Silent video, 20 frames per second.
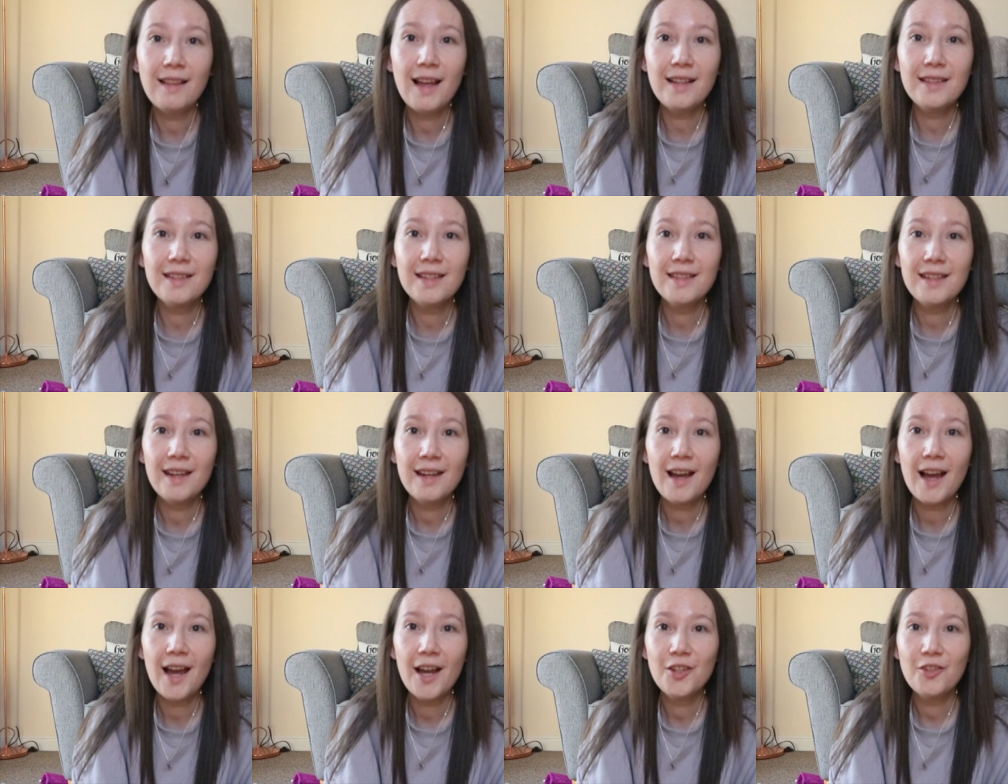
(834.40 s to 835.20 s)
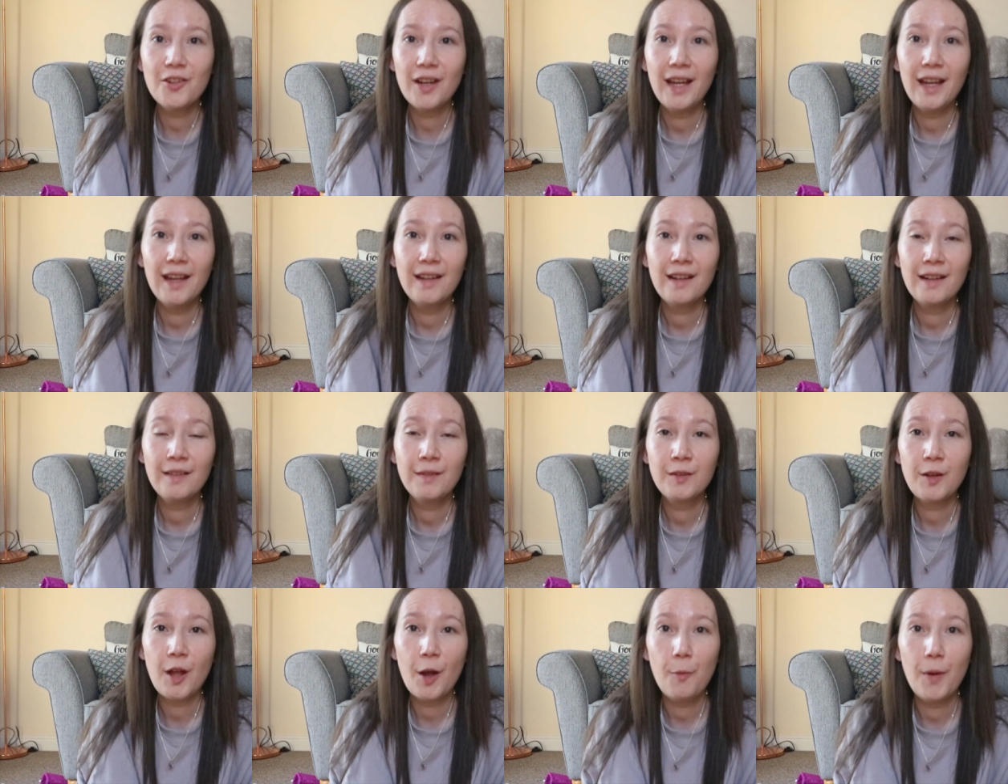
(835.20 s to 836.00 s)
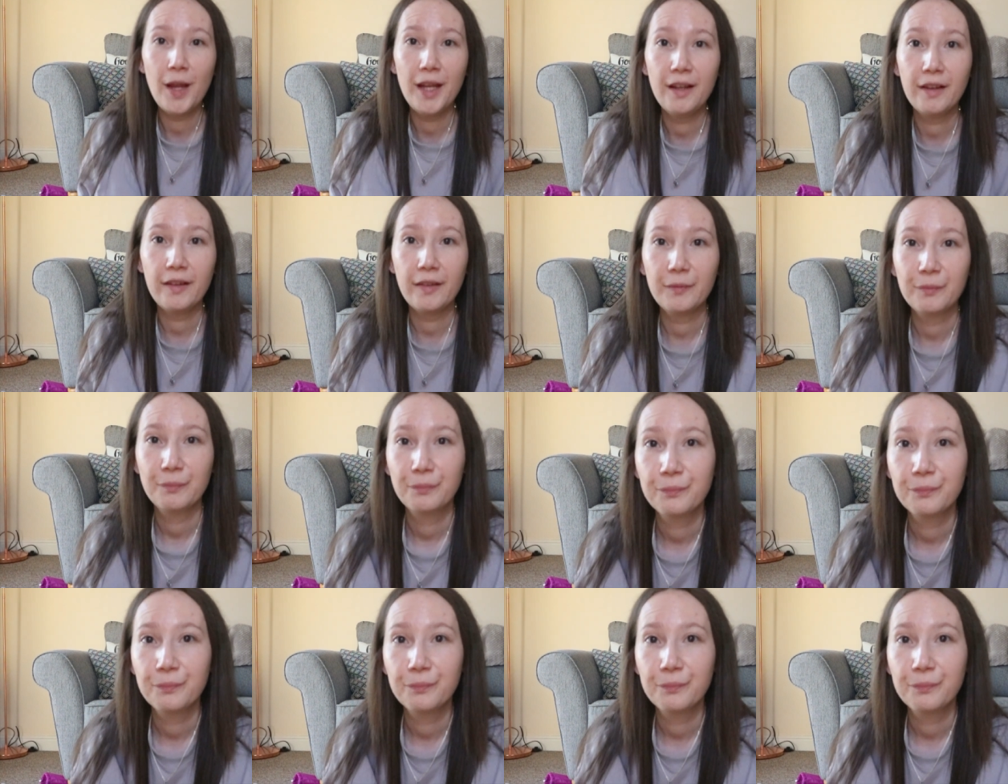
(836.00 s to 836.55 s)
like to stay hydrated and awake.